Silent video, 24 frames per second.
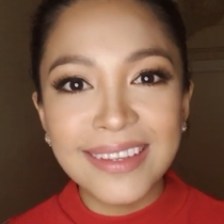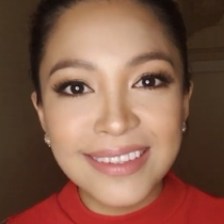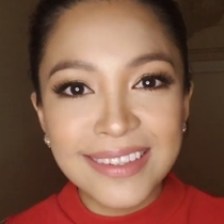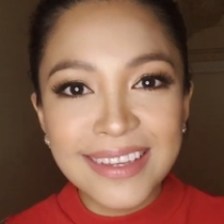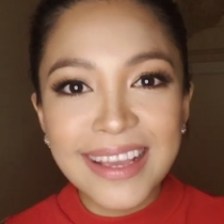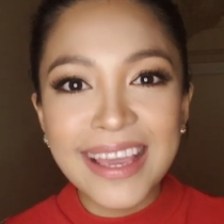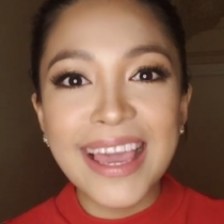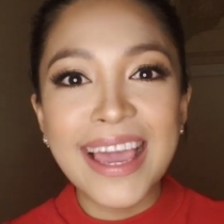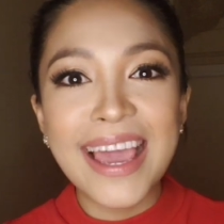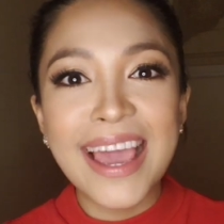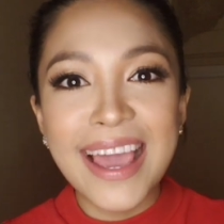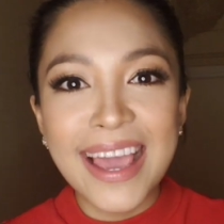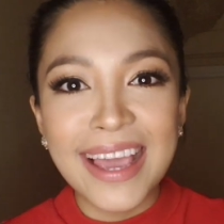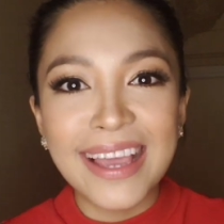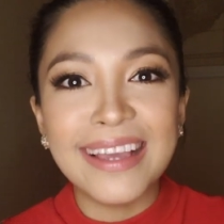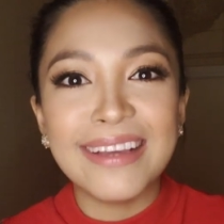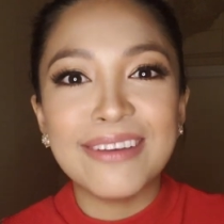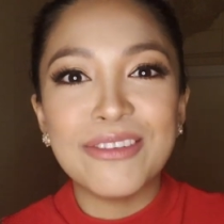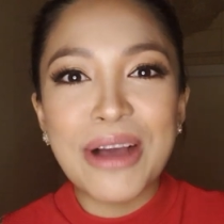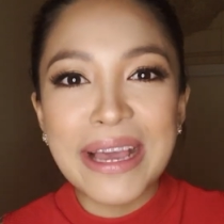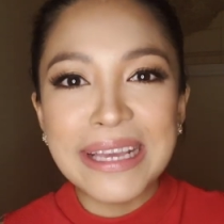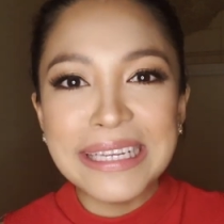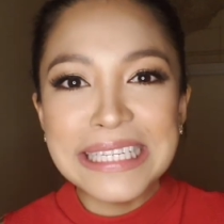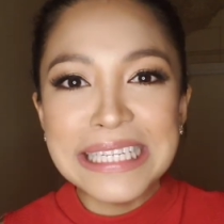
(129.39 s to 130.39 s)
hey,
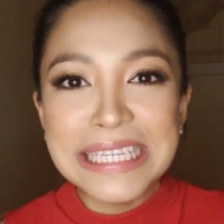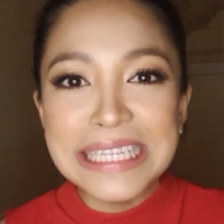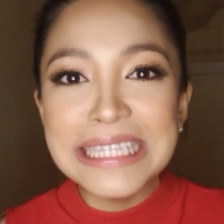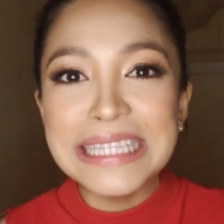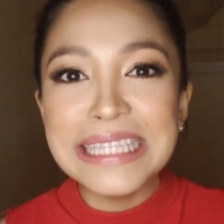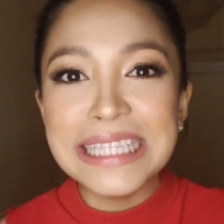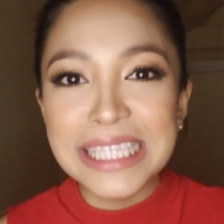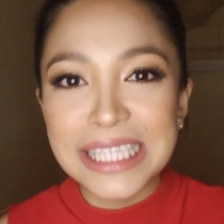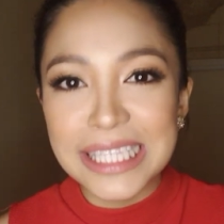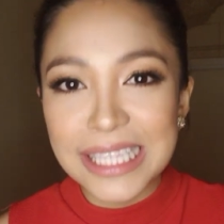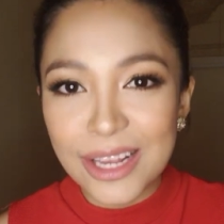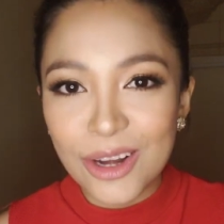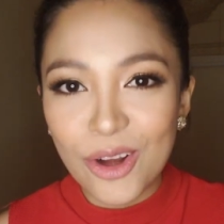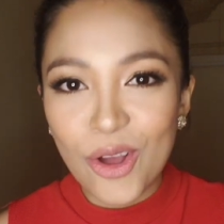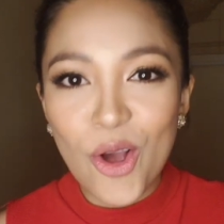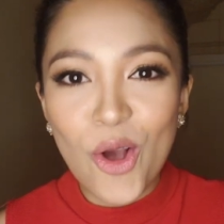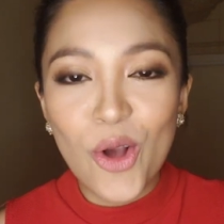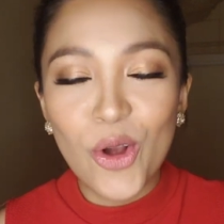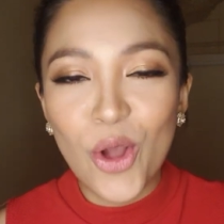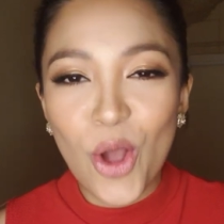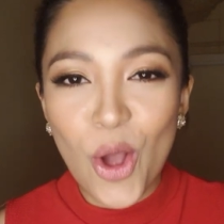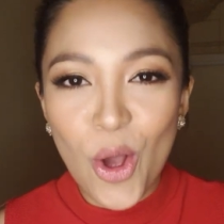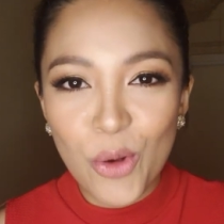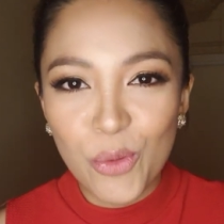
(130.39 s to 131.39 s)
I need this in
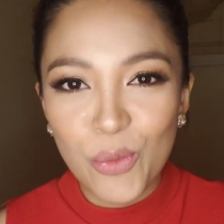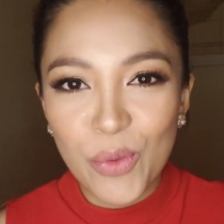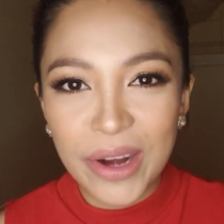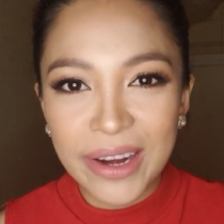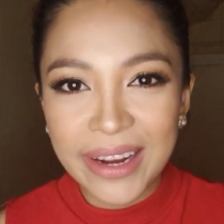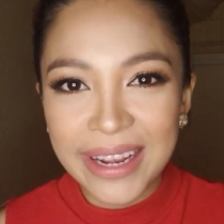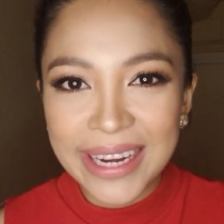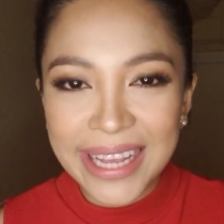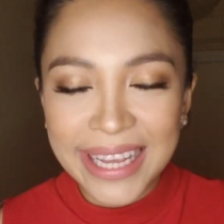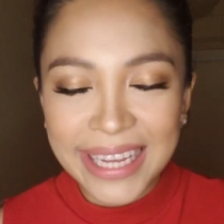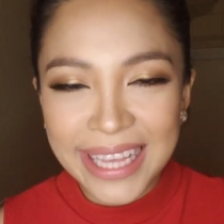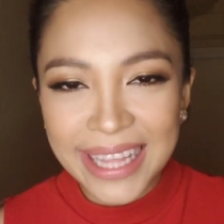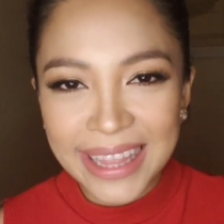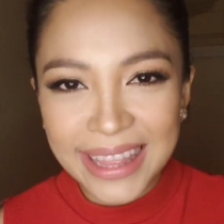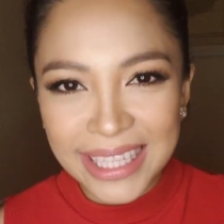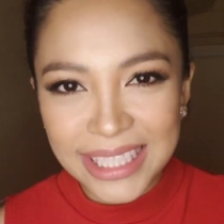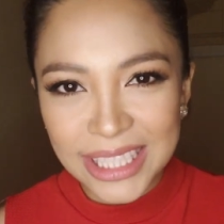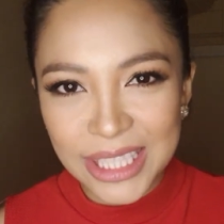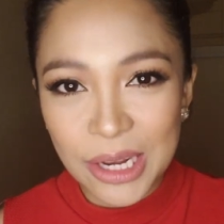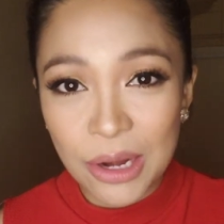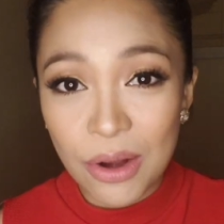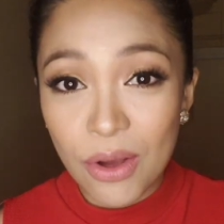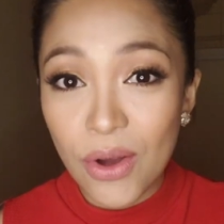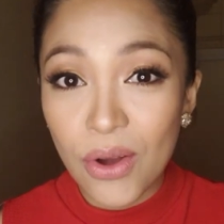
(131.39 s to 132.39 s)
Hong Kong, where can I get
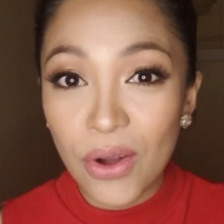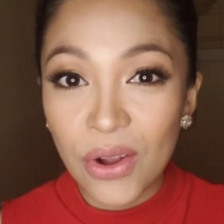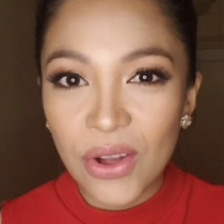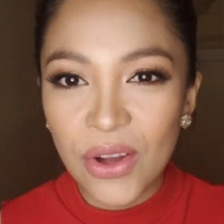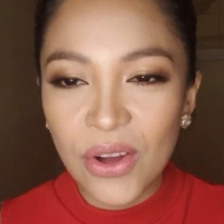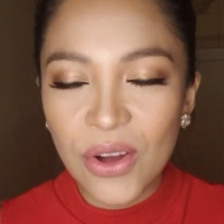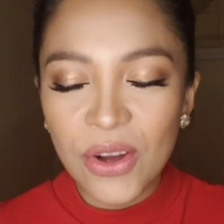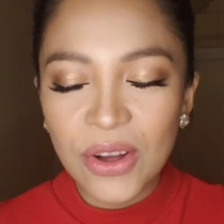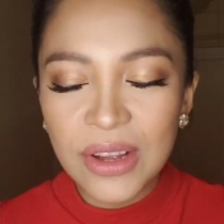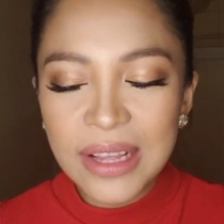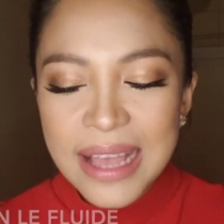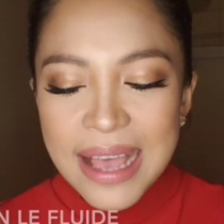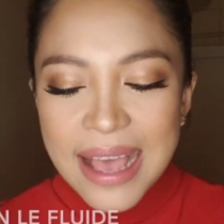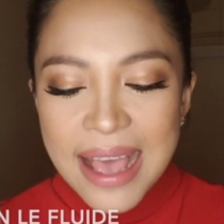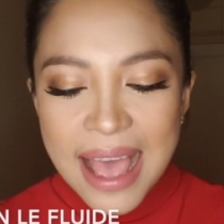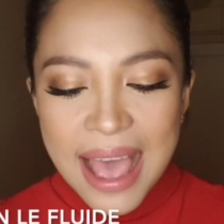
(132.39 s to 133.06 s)
this in Hong Kong?